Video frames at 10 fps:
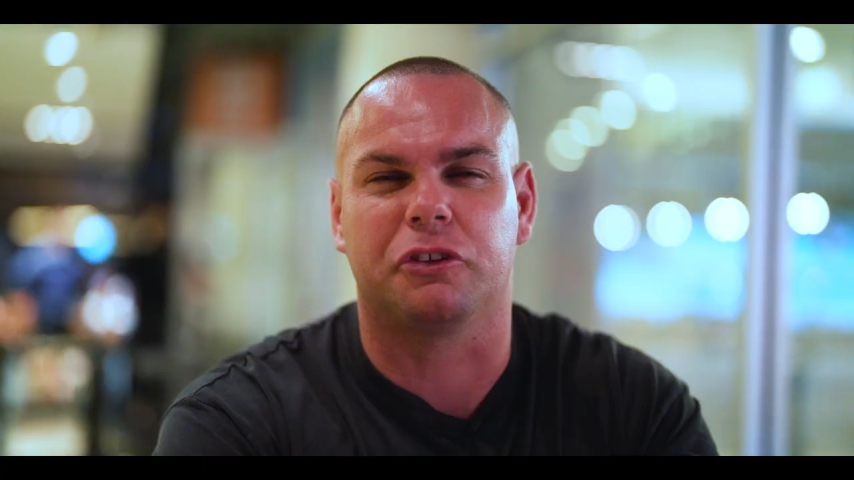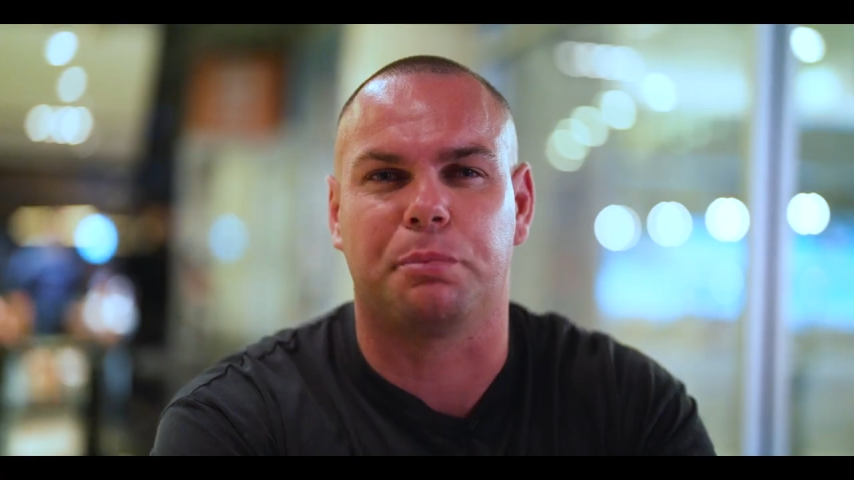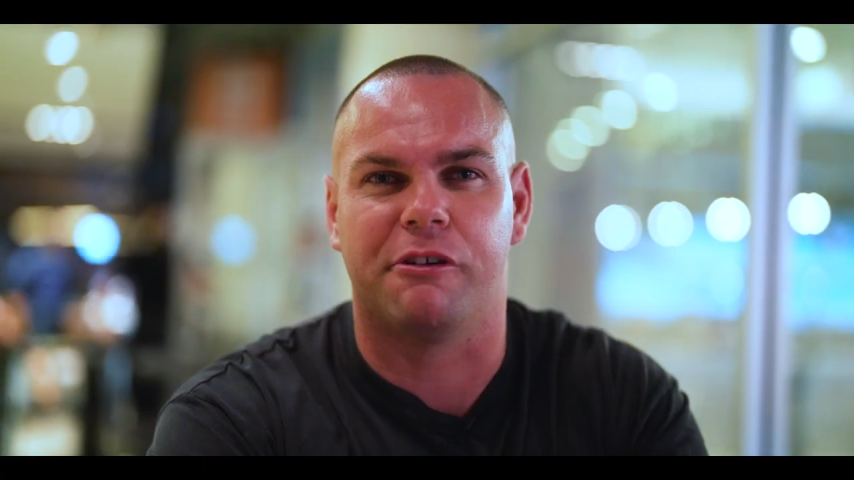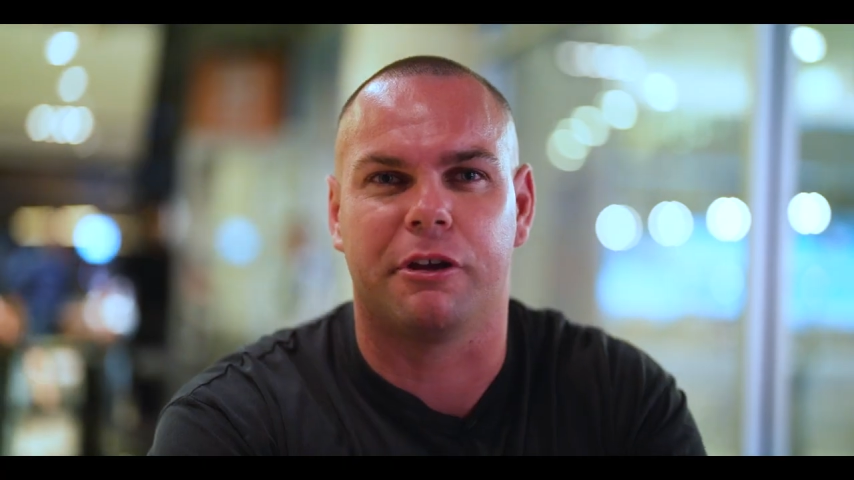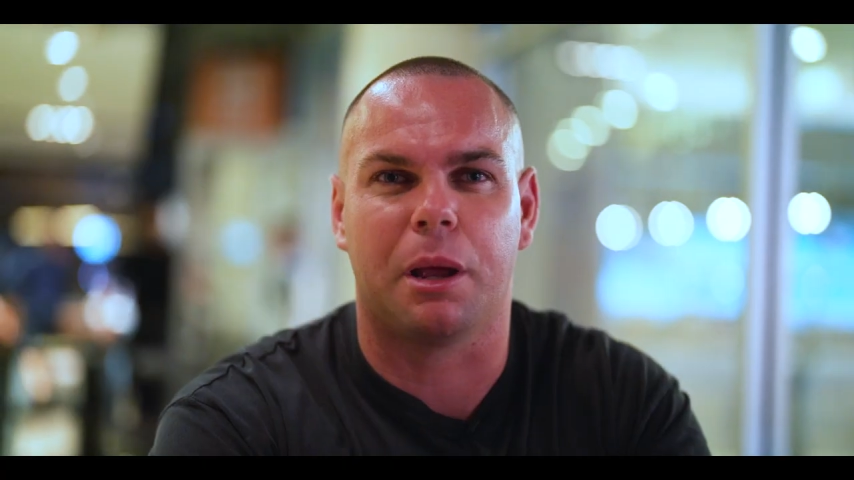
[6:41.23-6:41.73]

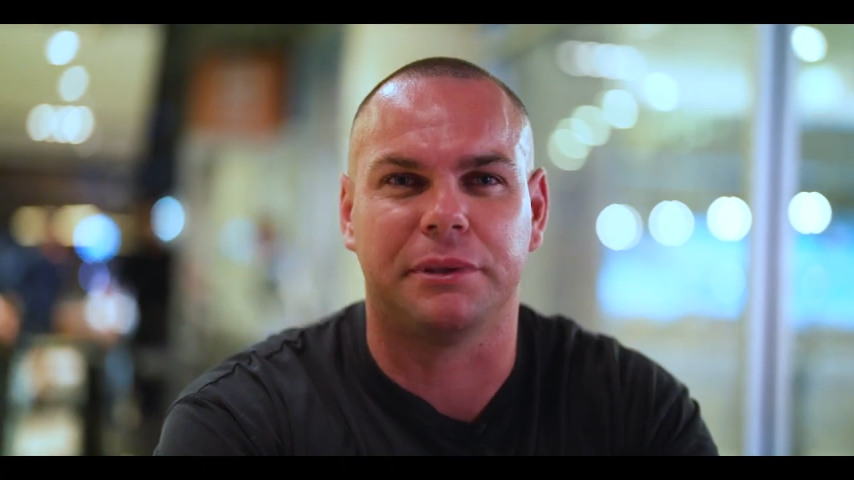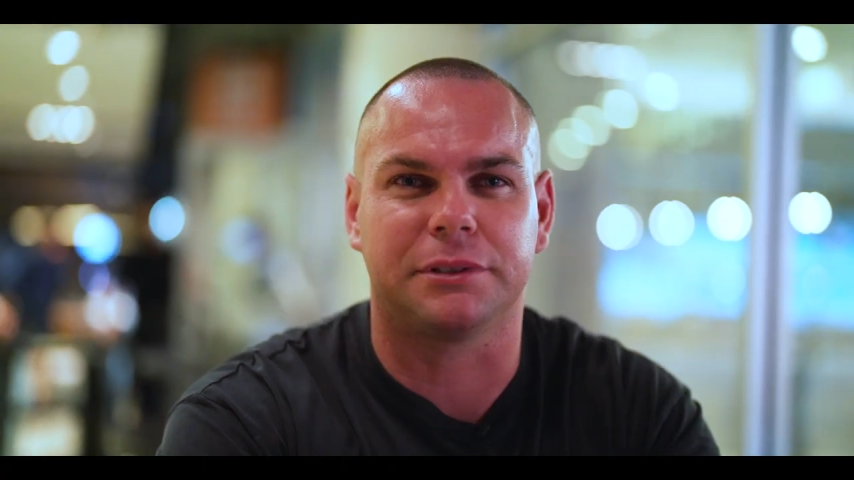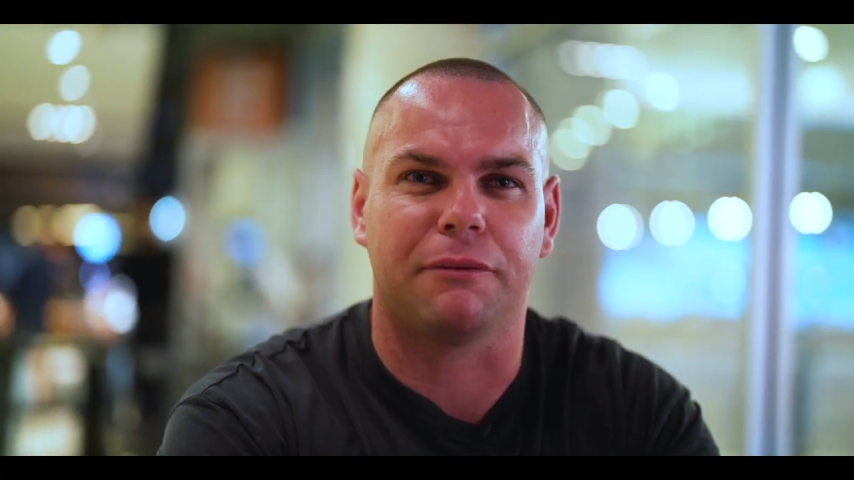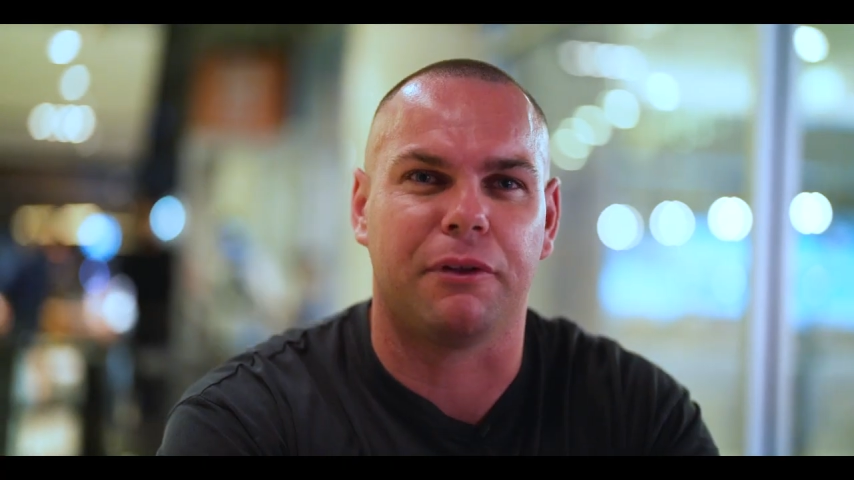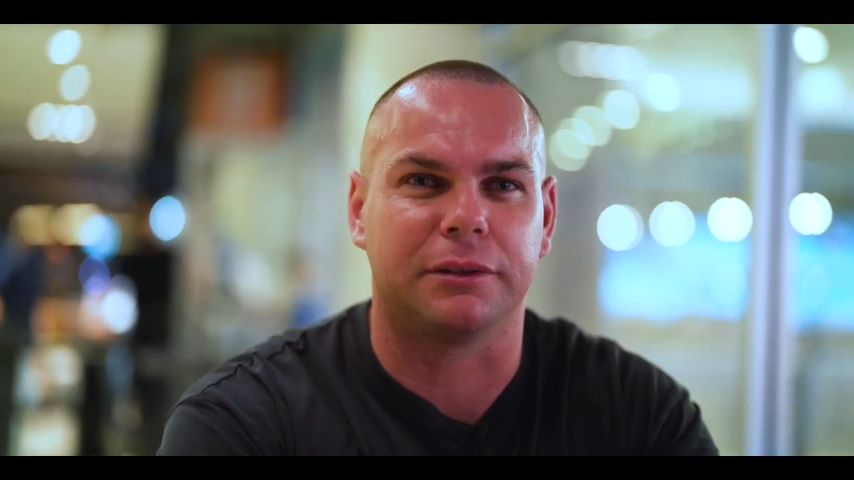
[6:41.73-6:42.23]
spirit up and
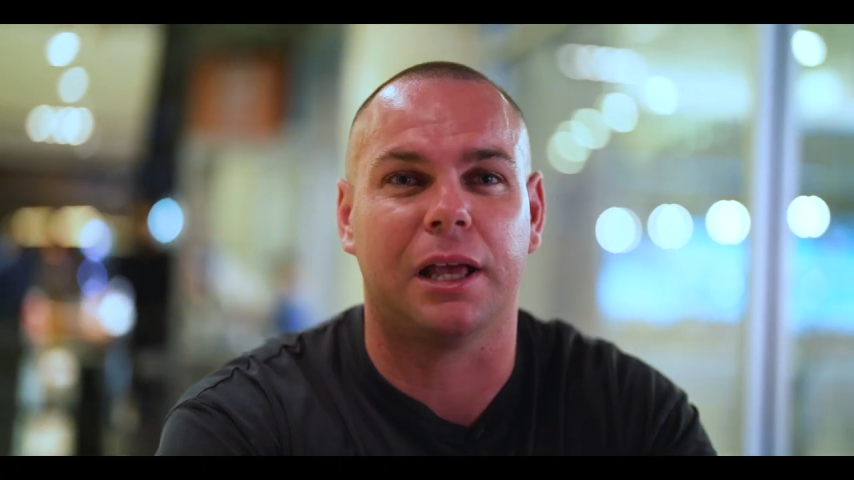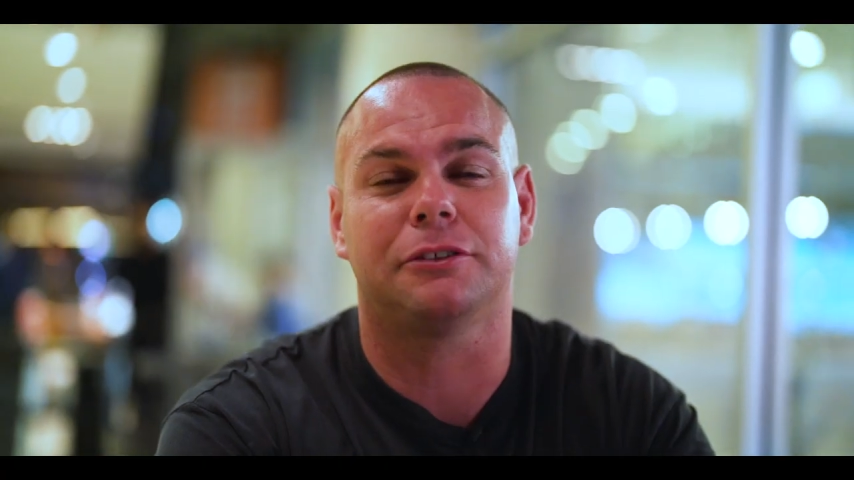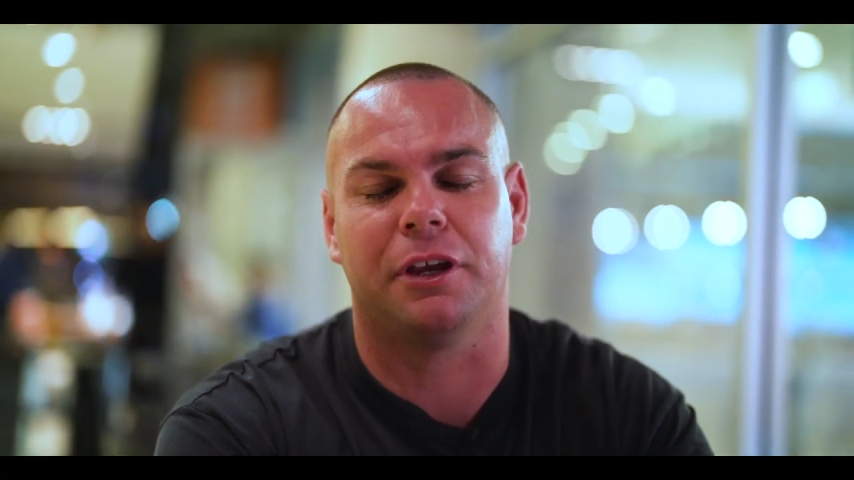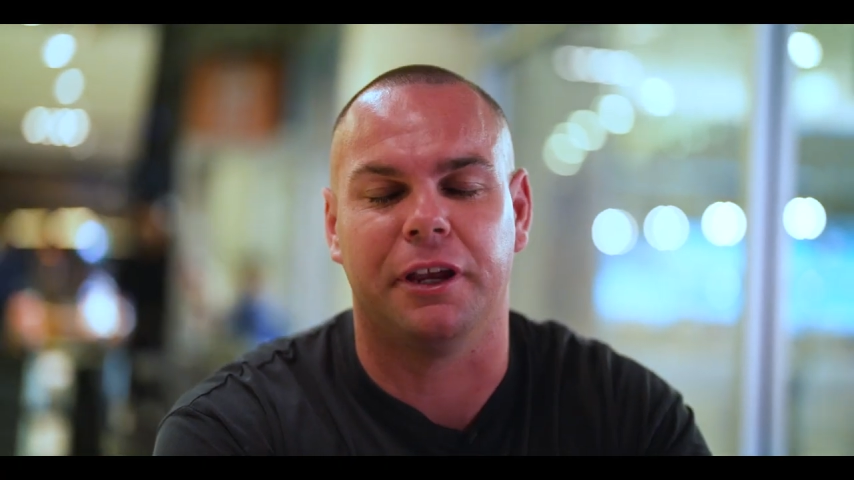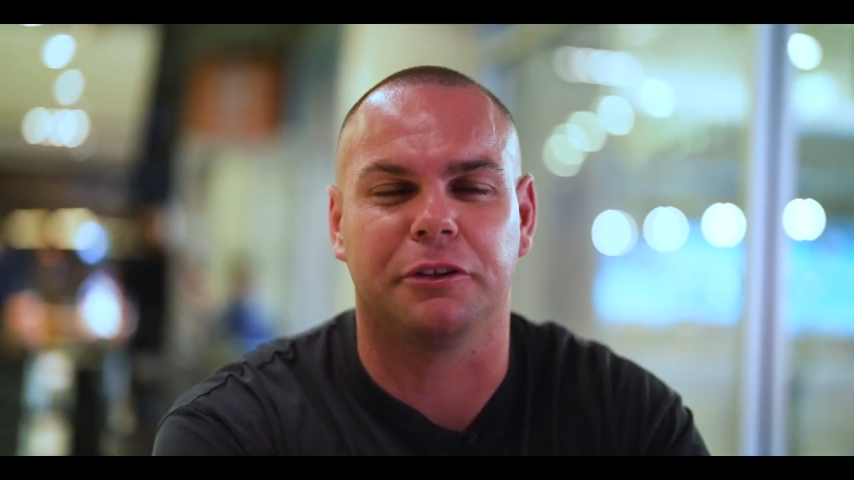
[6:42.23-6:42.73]
stuff like that,
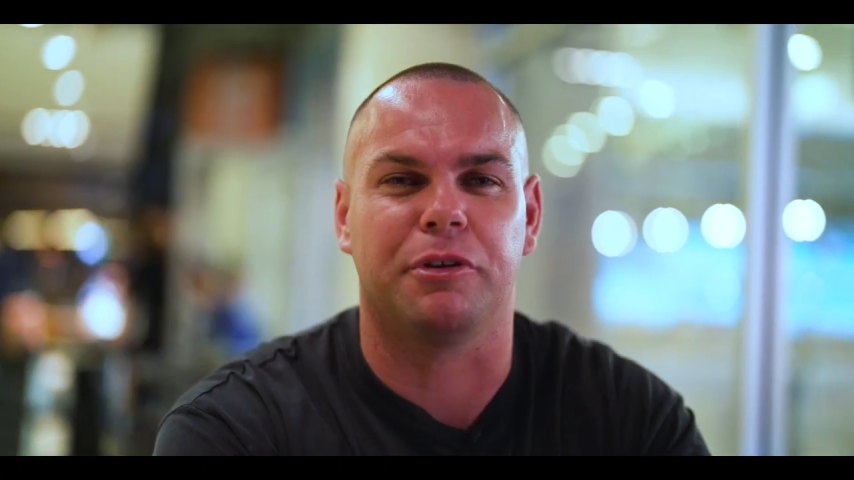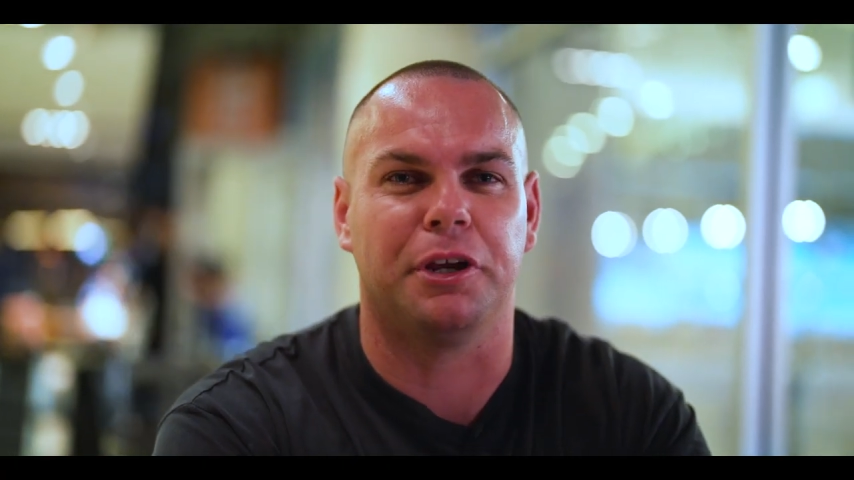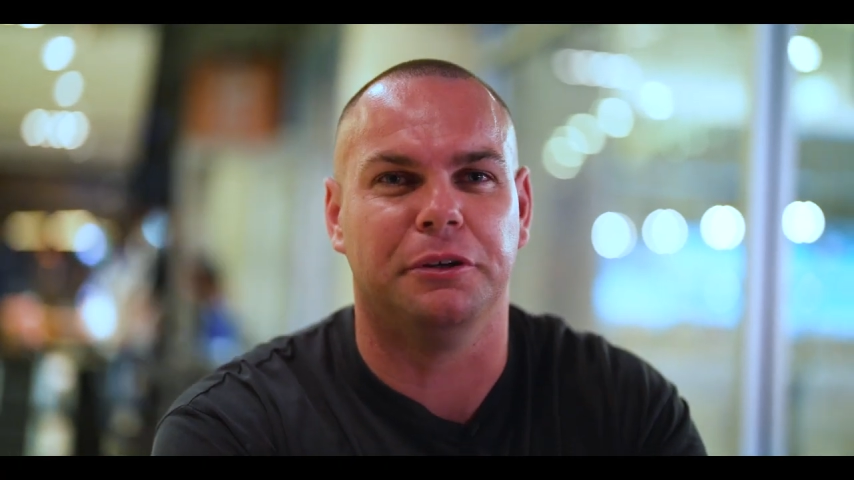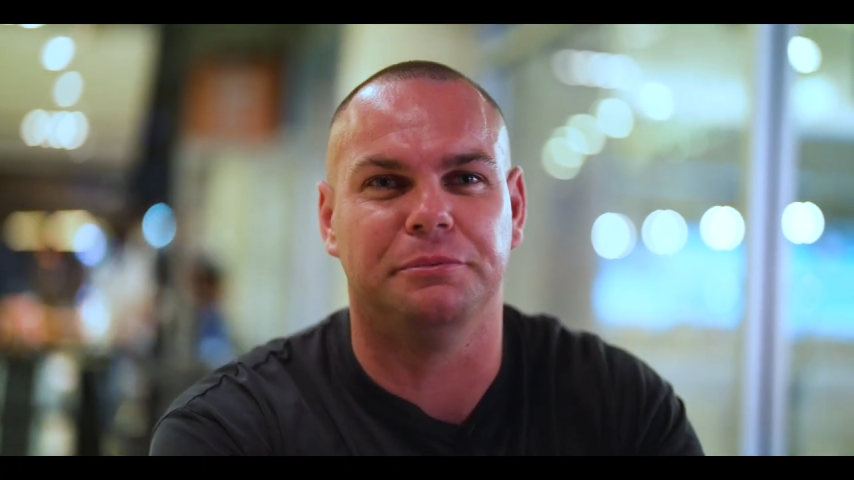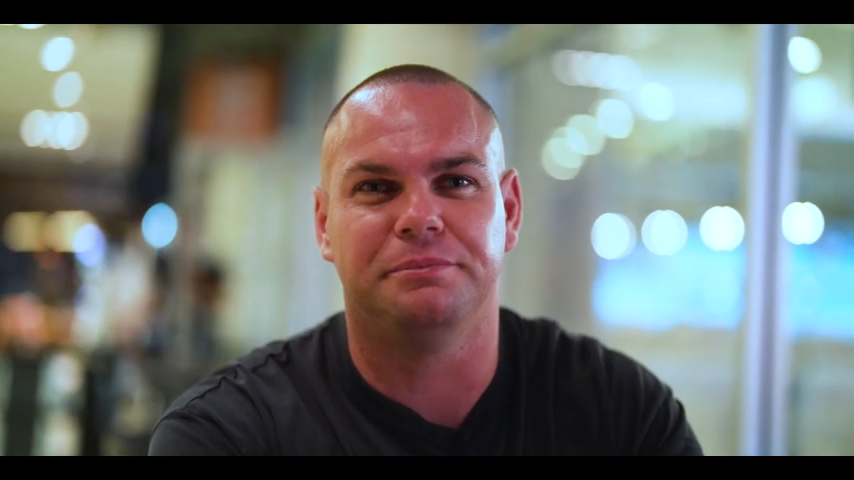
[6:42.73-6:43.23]
so yeah, it's pretty
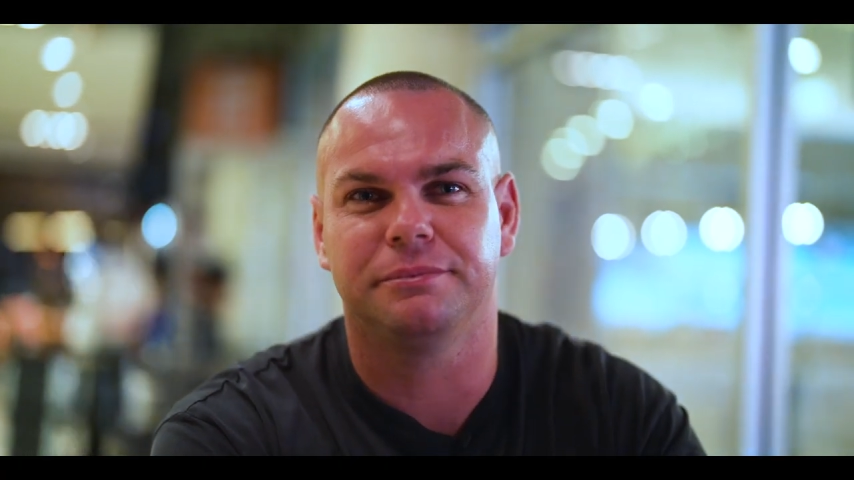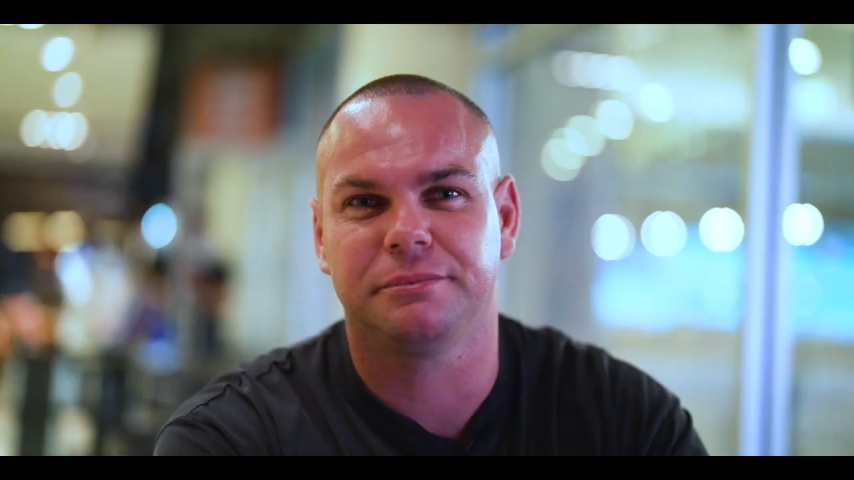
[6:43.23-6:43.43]
good.